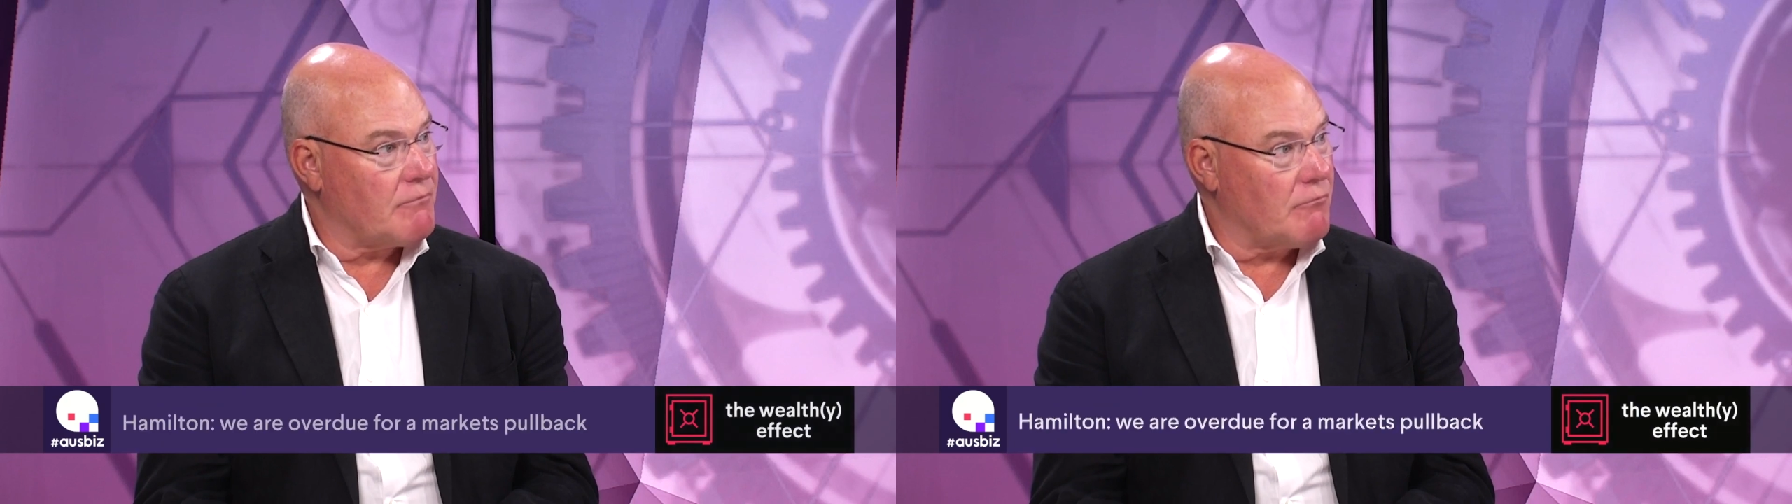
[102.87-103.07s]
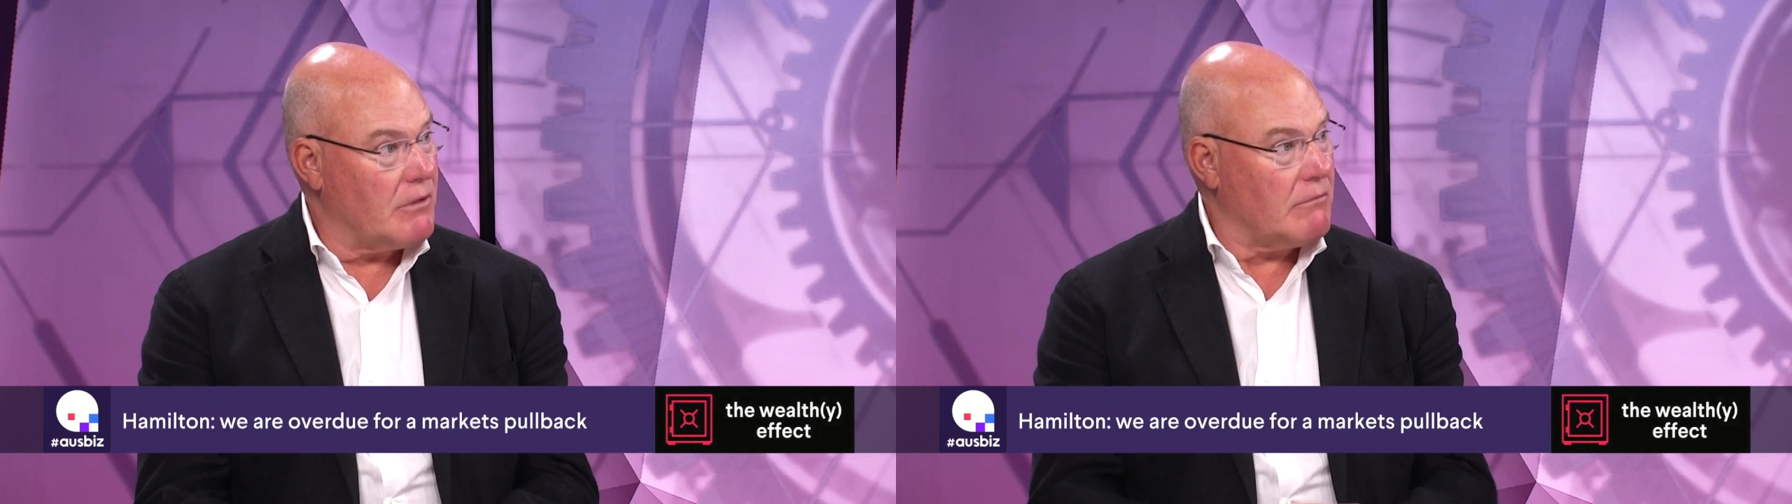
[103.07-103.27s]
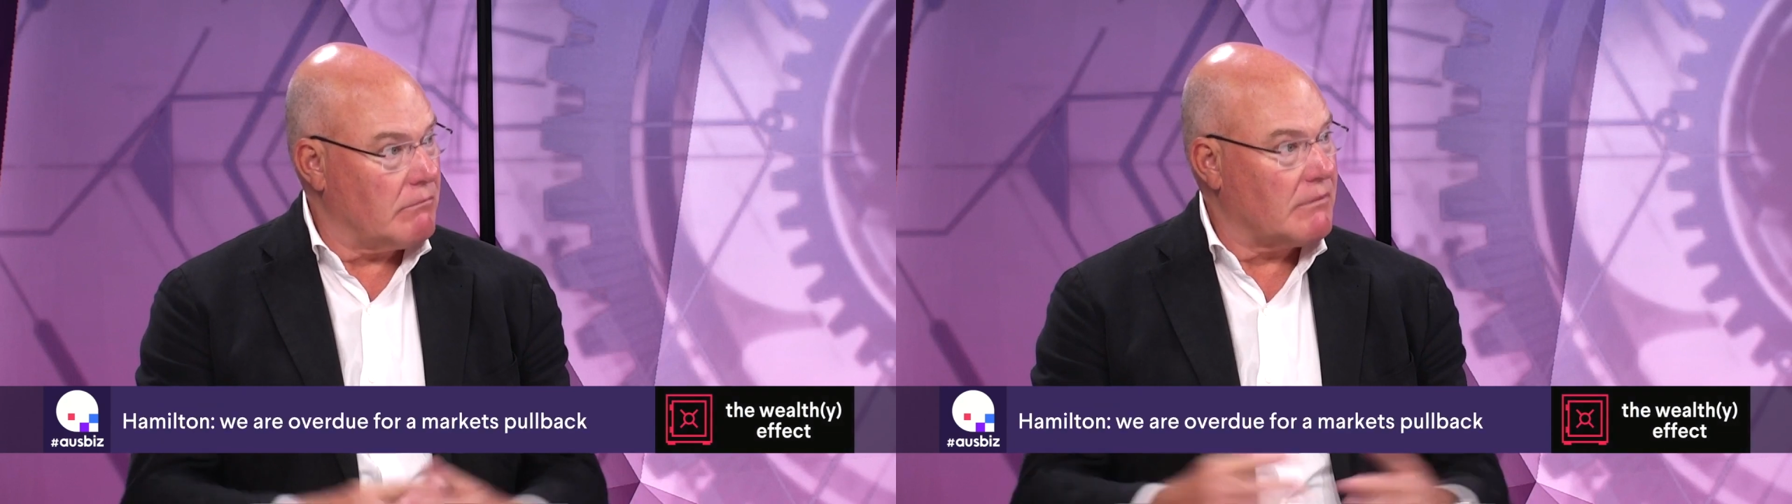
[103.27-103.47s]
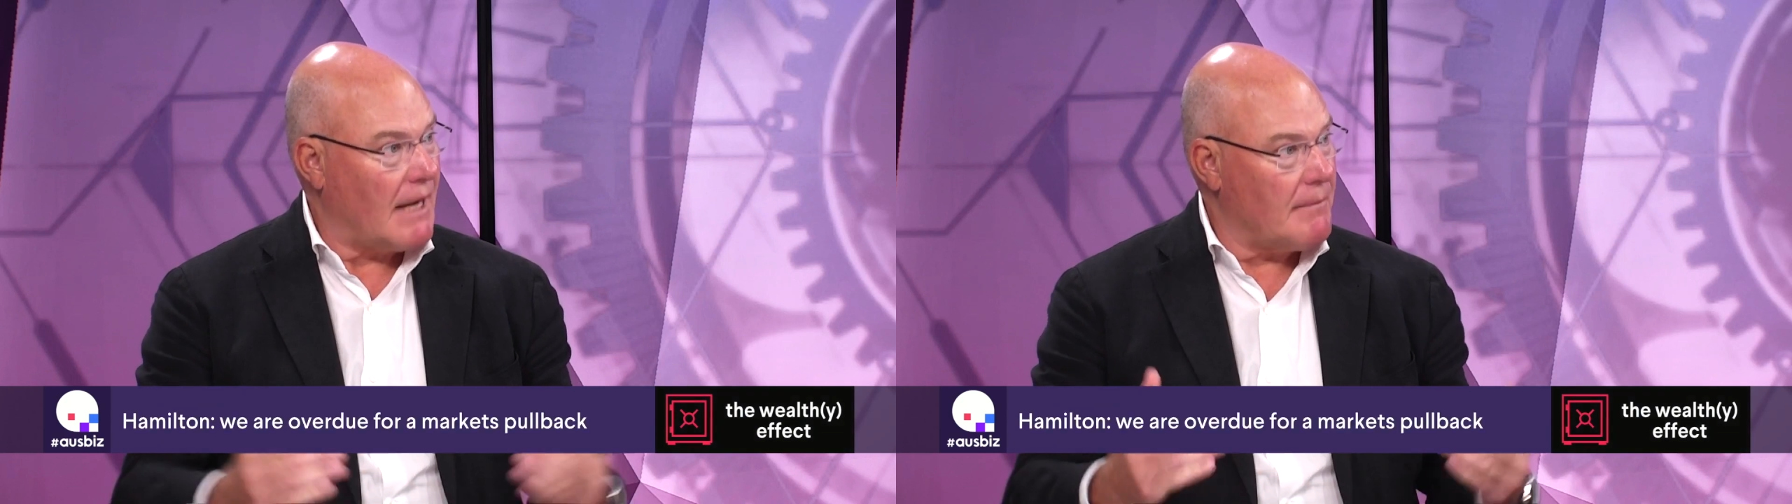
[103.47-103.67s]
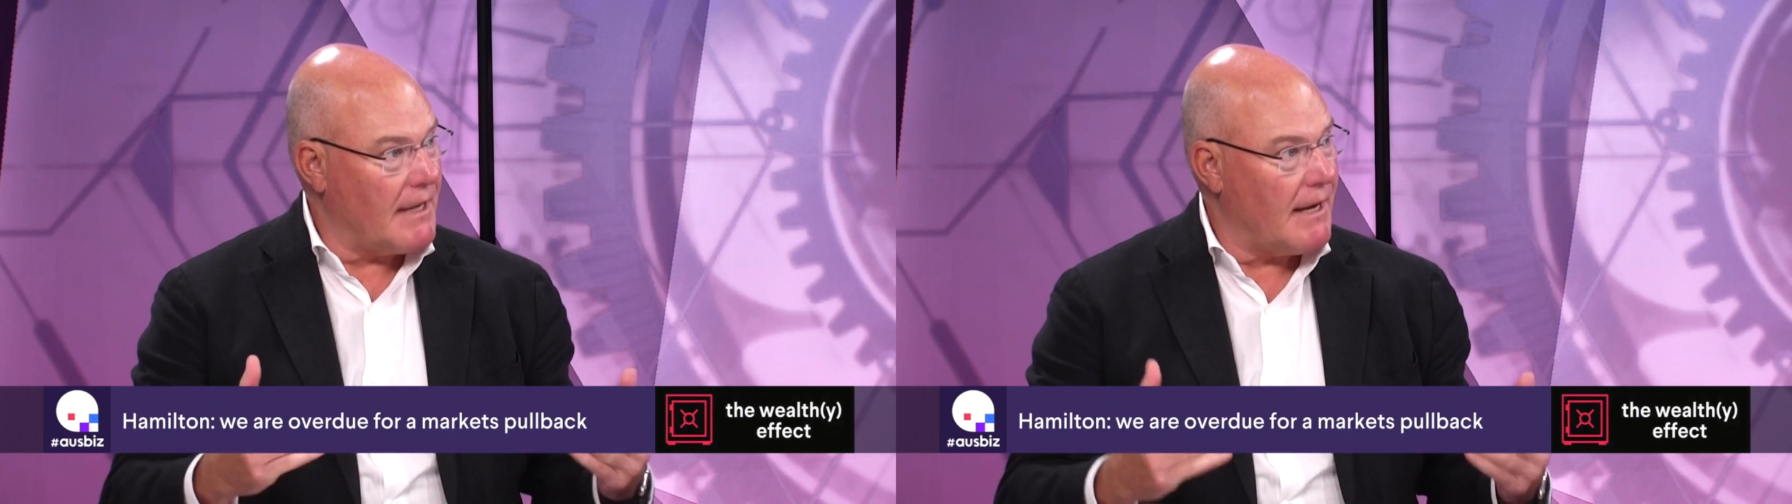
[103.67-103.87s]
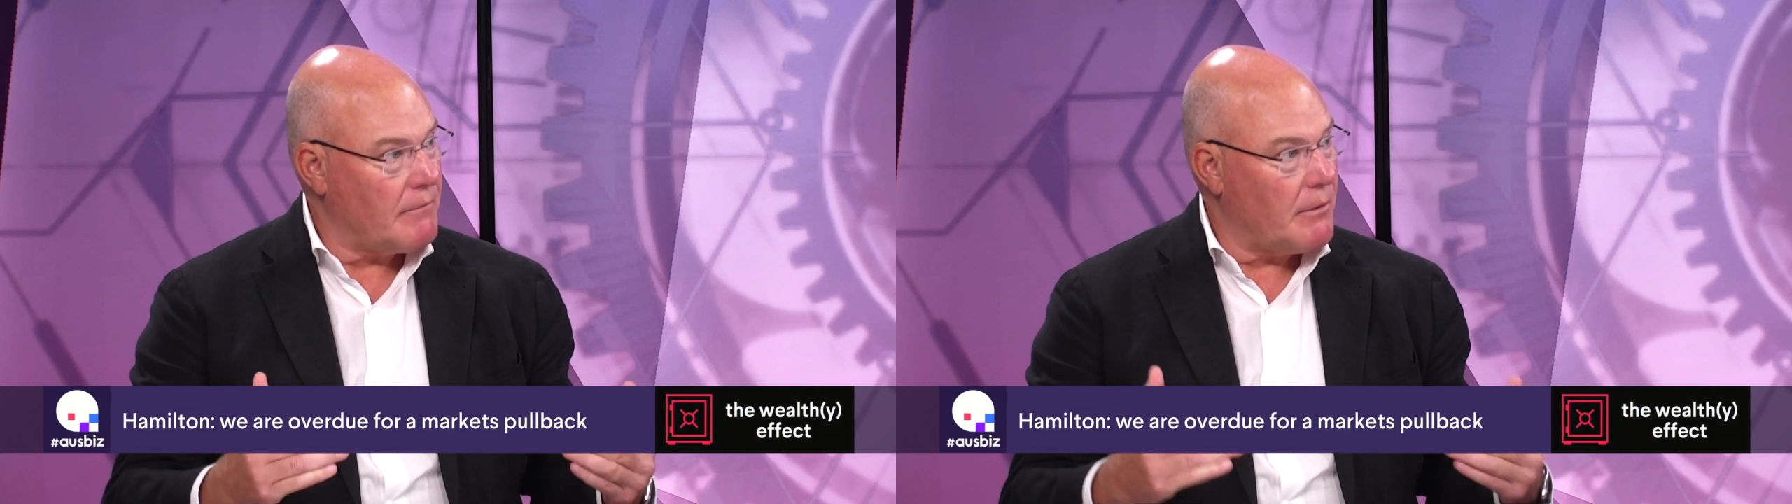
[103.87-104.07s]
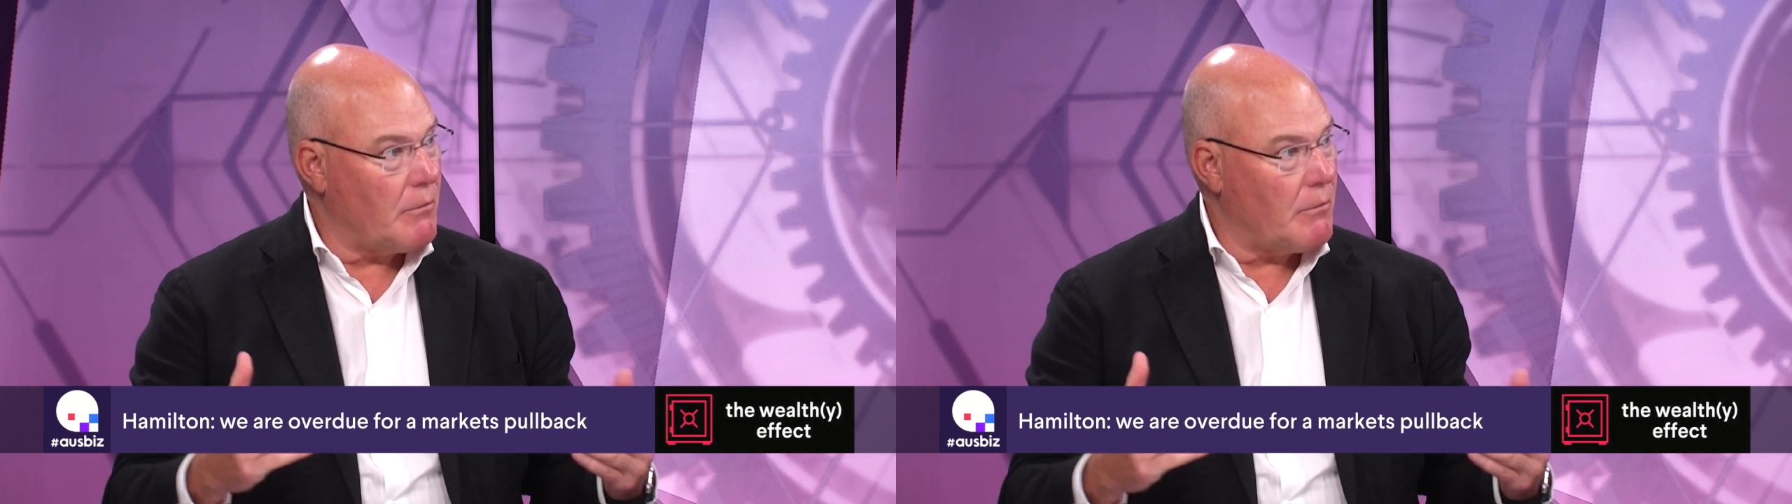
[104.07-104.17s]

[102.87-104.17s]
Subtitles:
will come down.